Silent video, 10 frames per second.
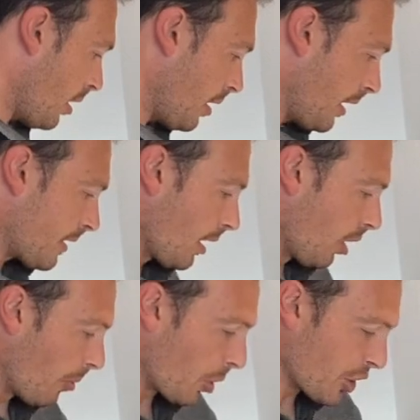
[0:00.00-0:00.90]
It's a
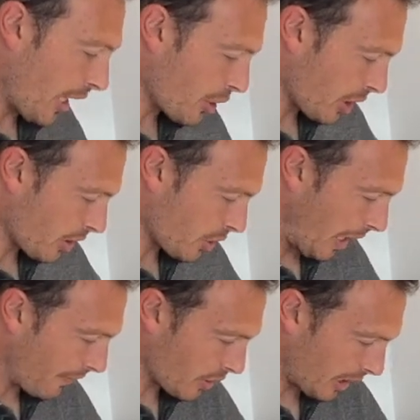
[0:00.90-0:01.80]
little more challenging because you
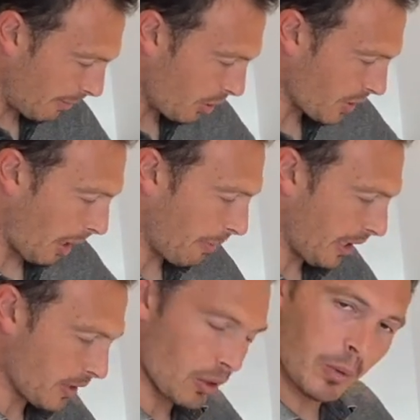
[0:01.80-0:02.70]
have to keep your
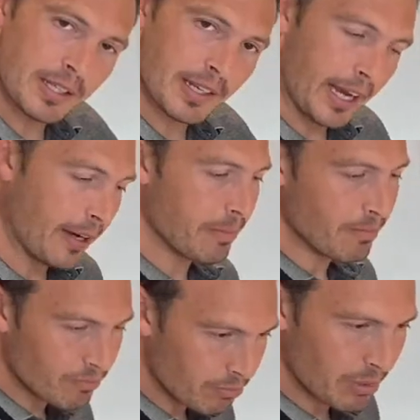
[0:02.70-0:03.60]
toppings on one side,
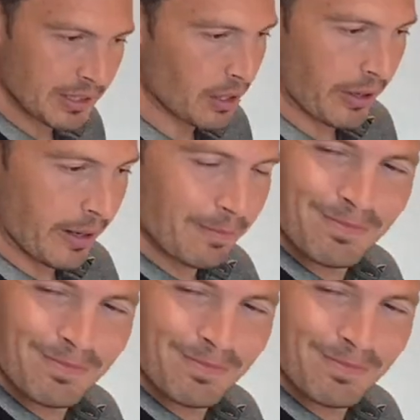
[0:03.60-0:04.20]
but it's all right.